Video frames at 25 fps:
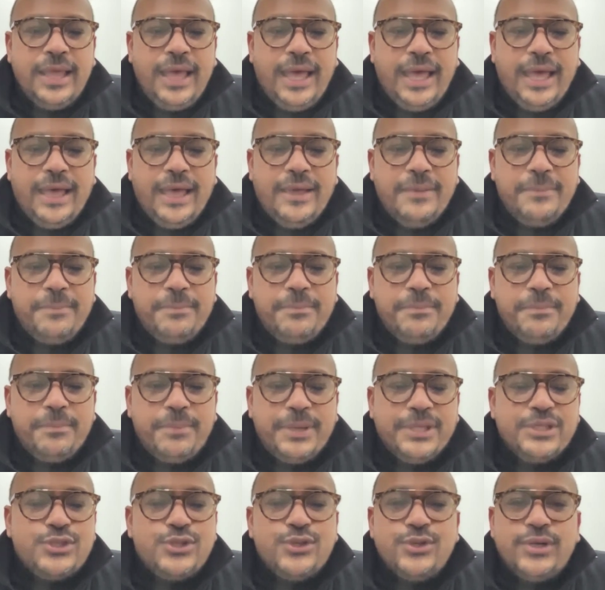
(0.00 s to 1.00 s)

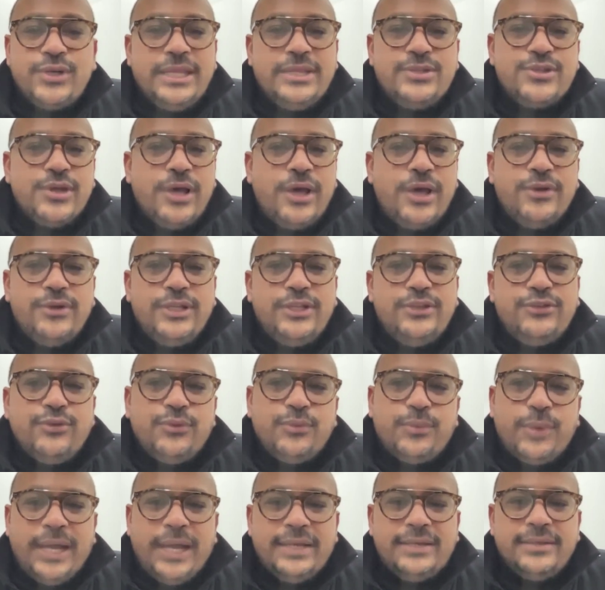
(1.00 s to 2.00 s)
But you need to only do
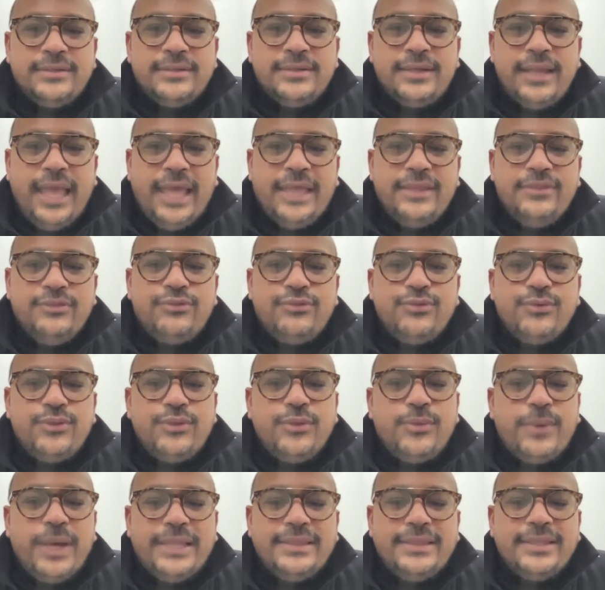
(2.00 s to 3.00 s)
one, and do
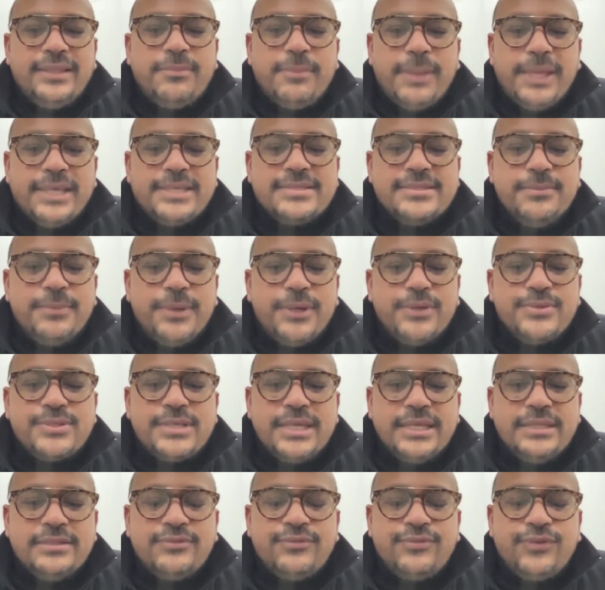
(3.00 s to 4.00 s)
the one that makes the most
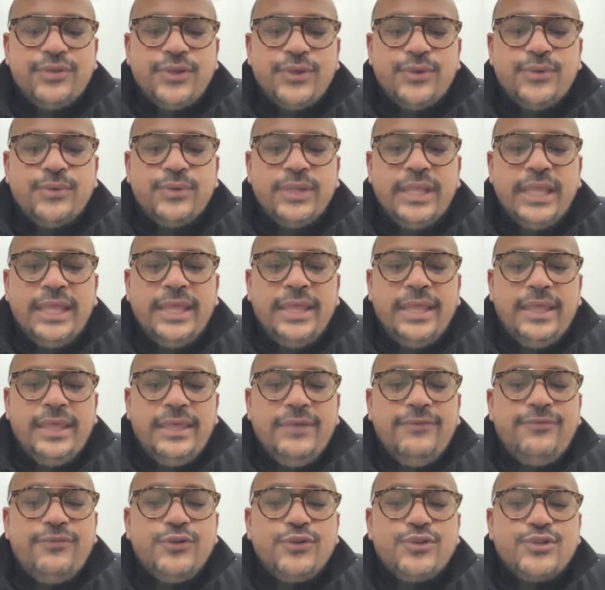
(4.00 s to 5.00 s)
sense for you.
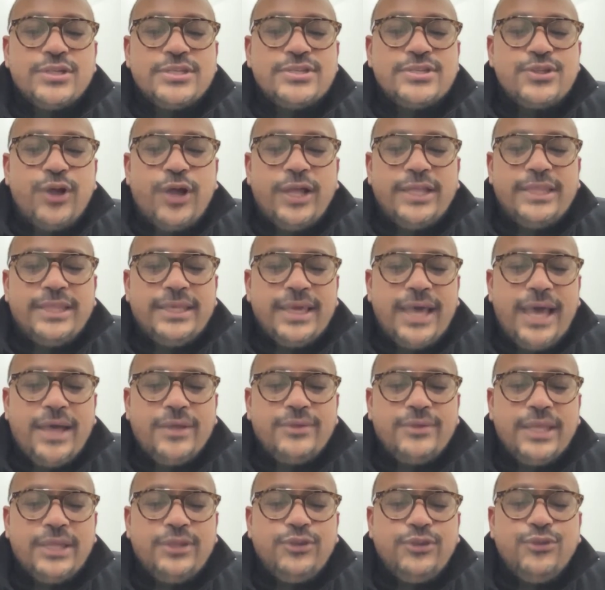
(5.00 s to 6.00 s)
If you're just starting
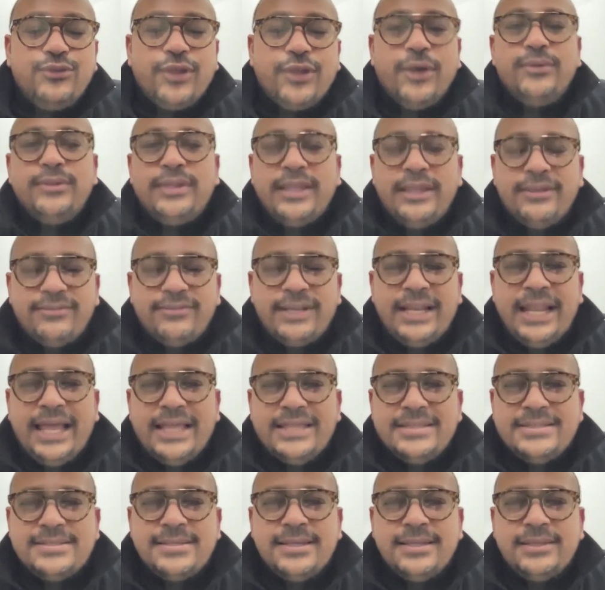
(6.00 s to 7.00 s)
out and you don't have
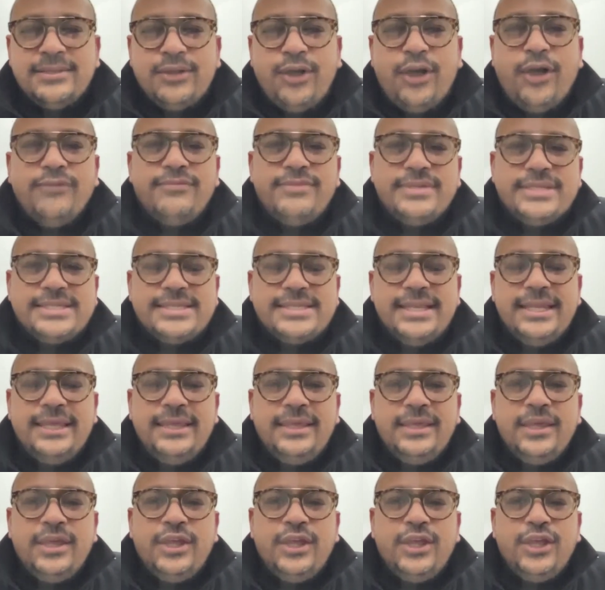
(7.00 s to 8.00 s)
clients yet,
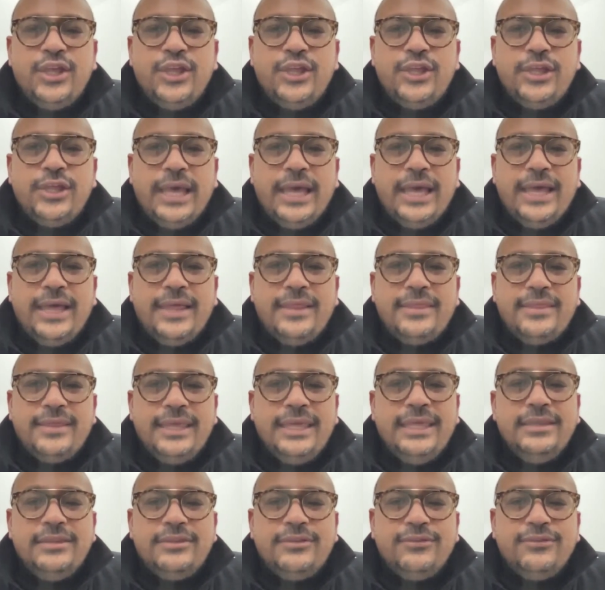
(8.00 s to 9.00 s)
obviously the
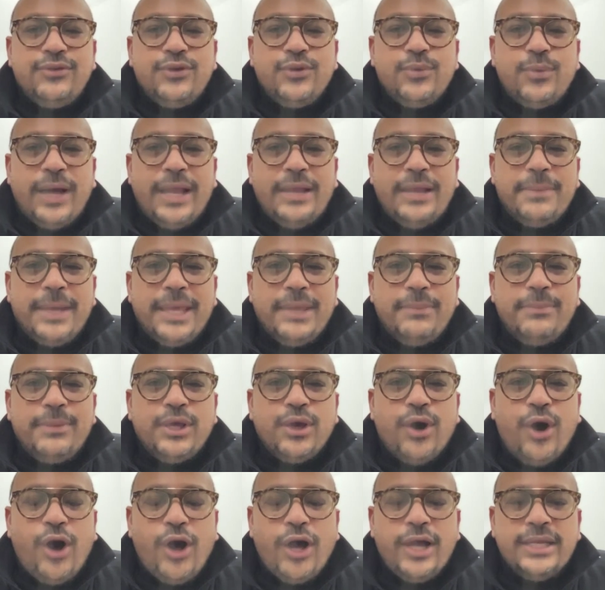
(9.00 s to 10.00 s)
interview one may be
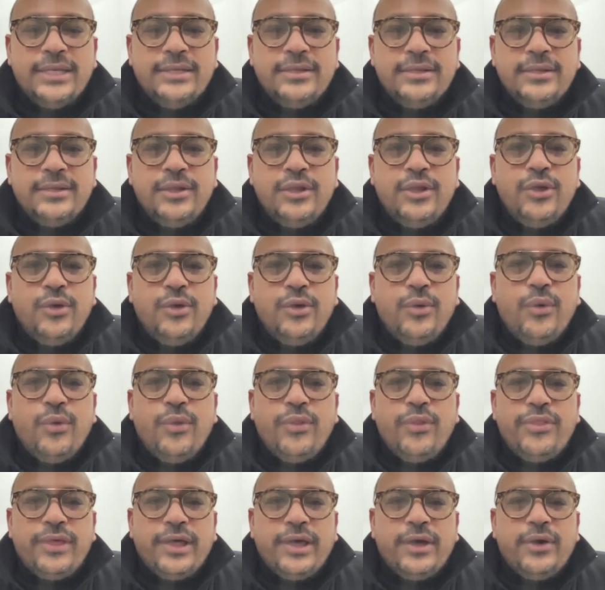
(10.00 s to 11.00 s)
hard.
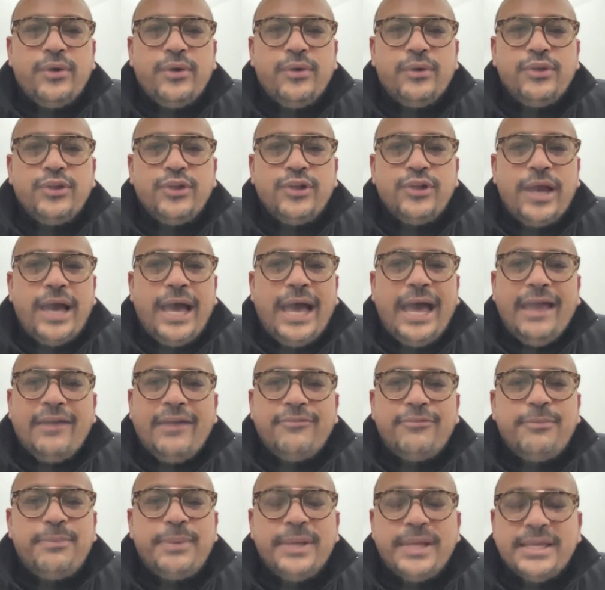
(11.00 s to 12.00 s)
Although,
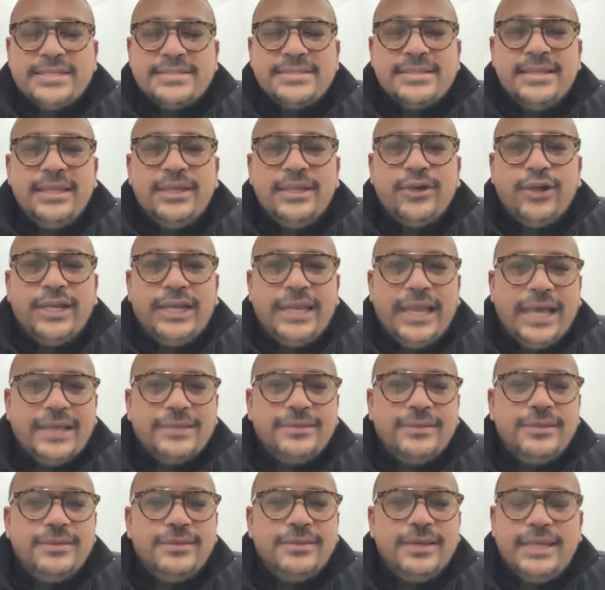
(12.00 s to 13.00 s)
I've personally
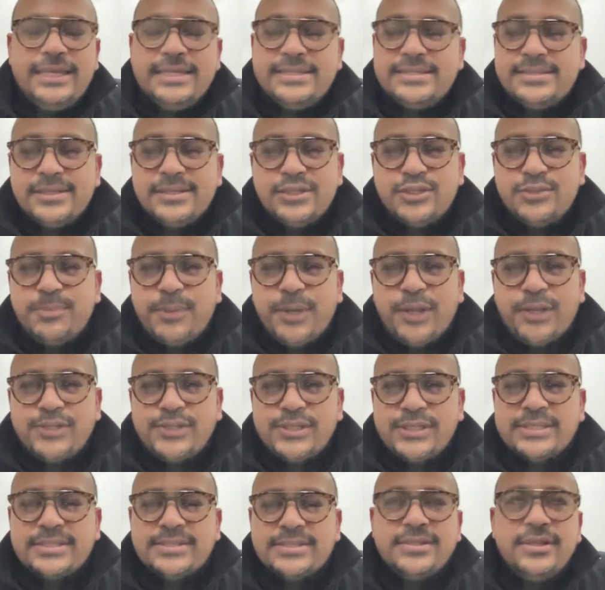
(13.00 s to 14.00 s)
conducted research
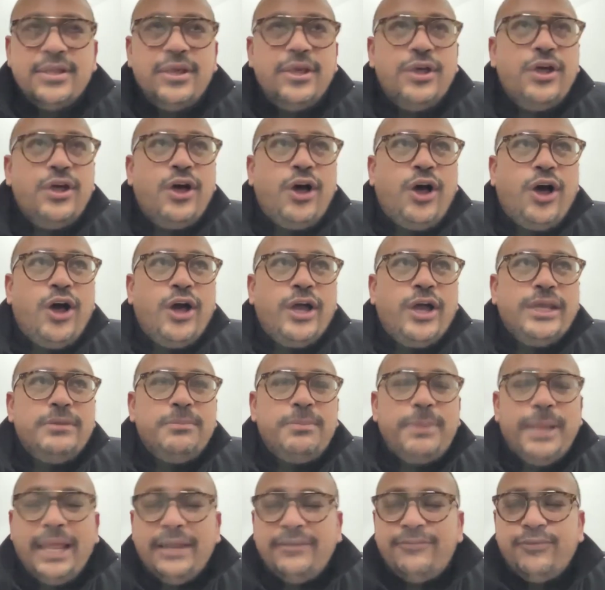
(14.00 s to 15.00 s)
projects on
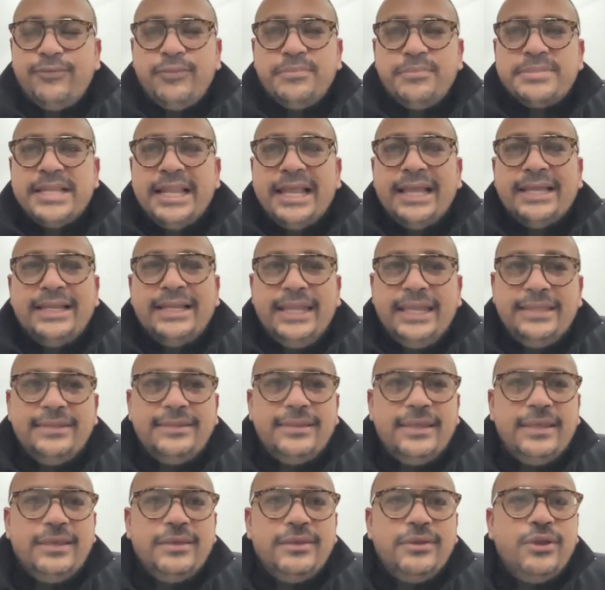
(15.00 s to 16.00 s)
platforms like
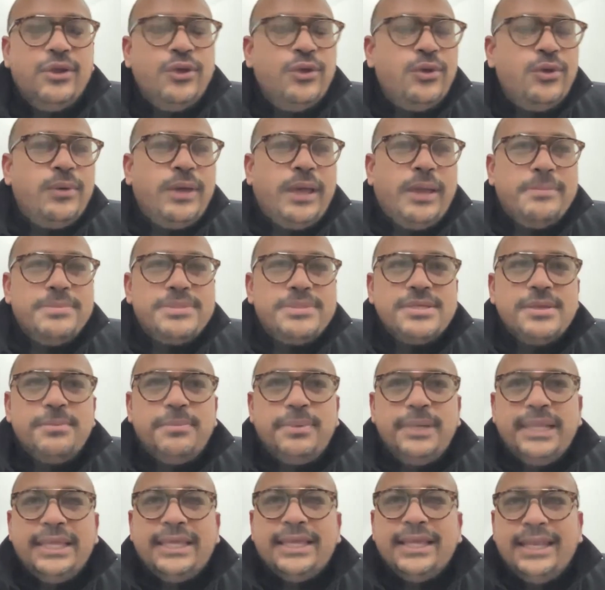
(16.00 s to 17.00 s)
LinkedIn, where I'm
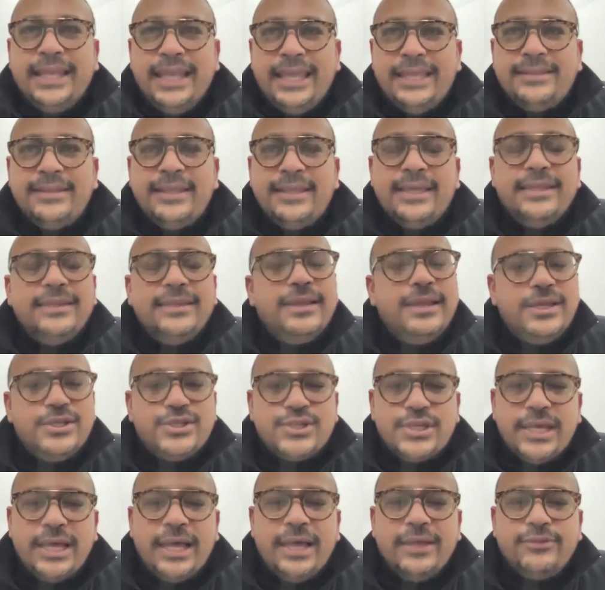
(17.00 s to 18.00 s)
simply connecting and
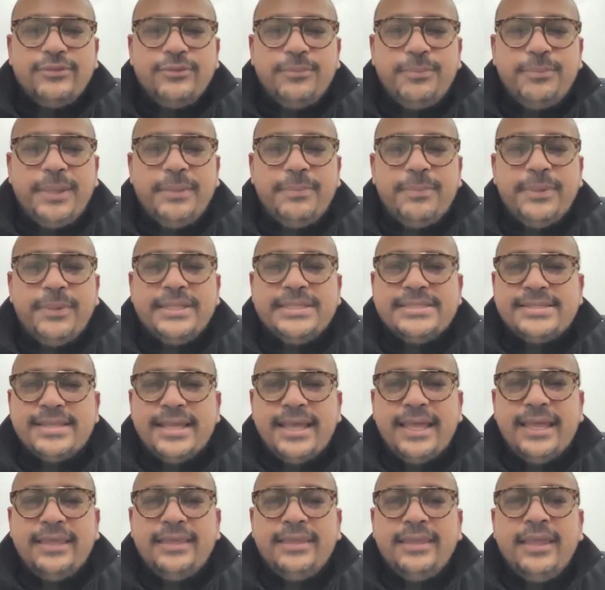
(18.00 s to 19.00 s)
reaching out to people and
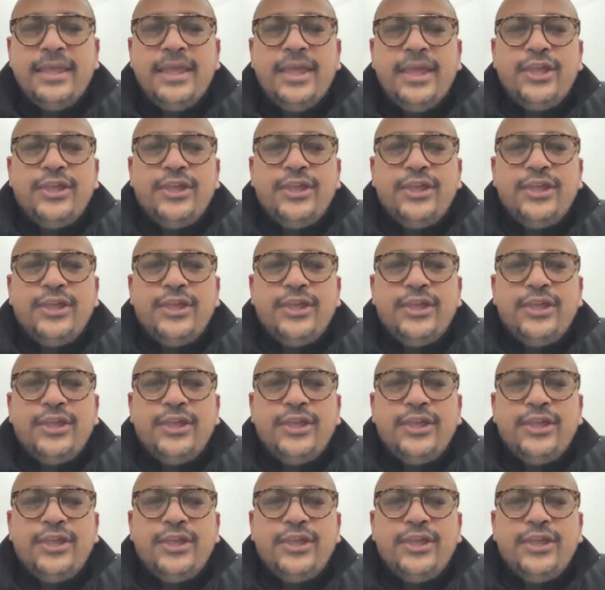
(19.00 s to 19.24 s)
saying,